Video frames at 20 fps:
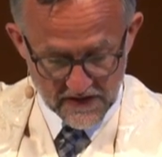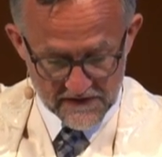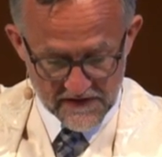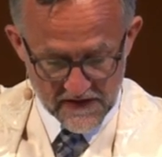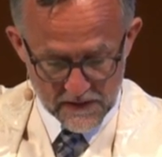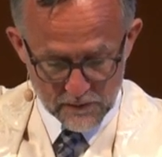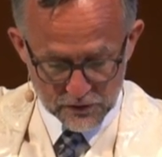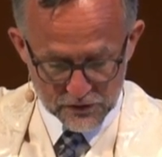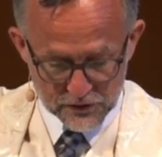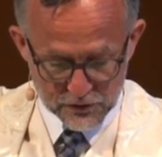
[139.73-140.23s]

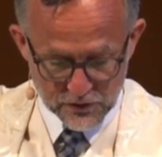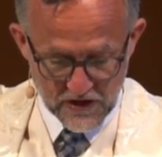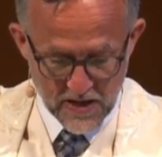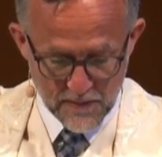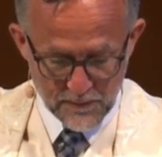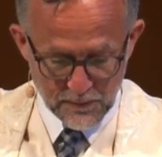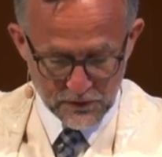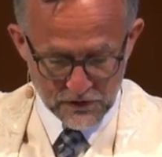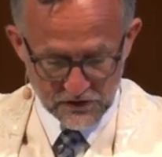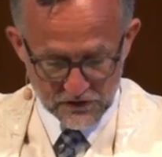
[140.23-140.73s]
and they will
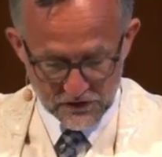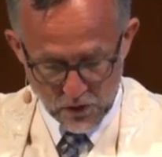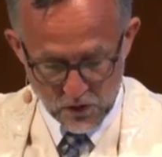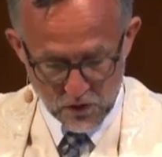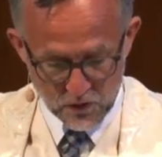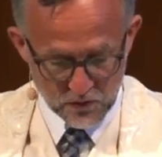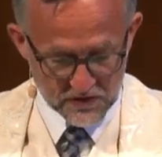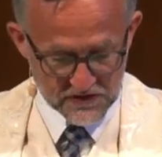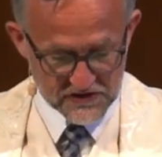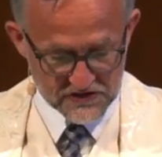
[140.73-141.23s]
trample in
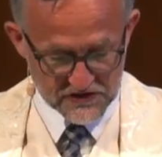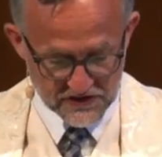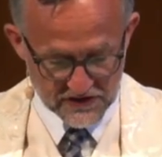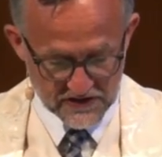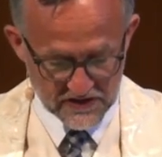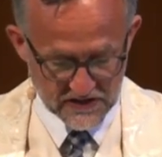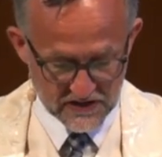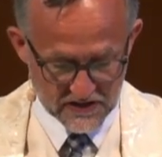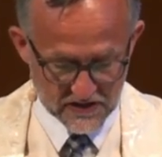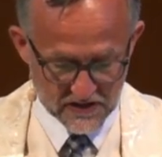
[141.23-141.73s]
the holy
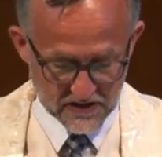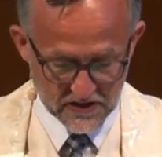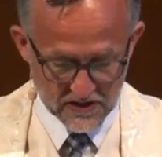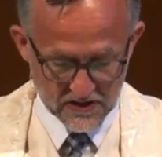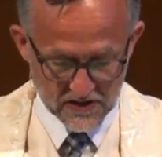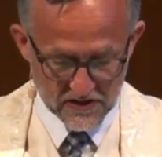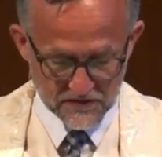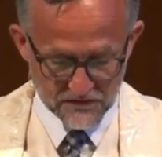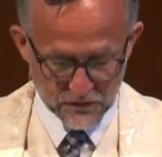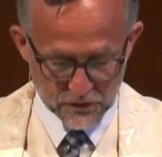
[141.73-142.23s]
city
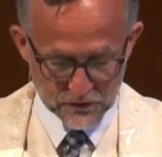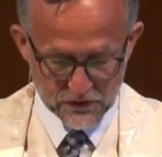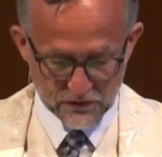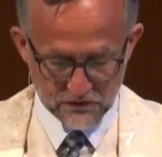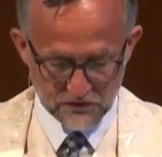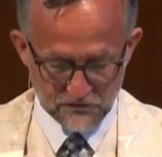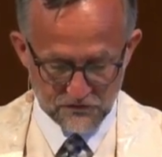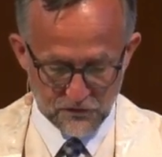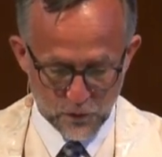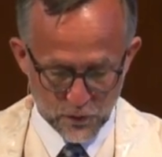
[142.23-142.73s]
for
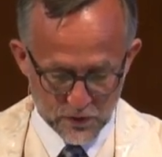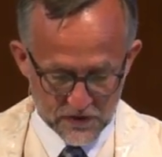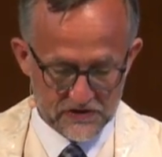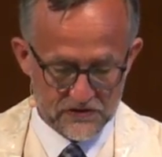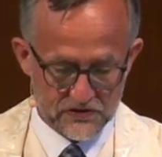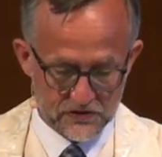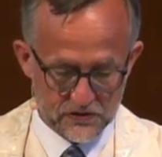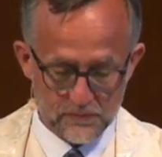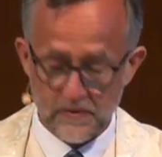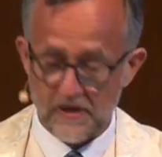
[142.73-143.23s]

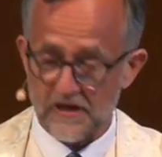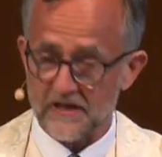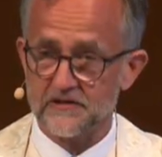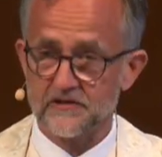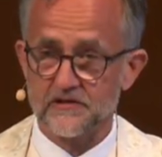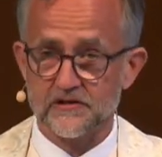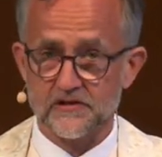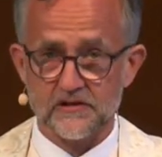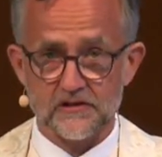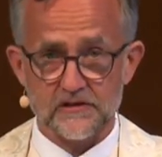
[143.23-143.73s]
42
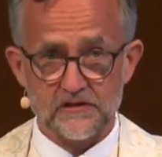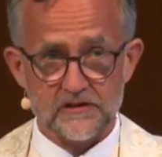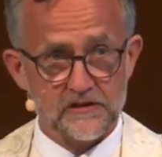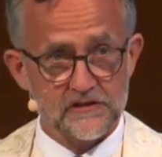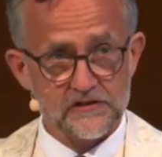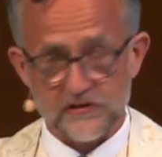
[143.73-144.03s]
months.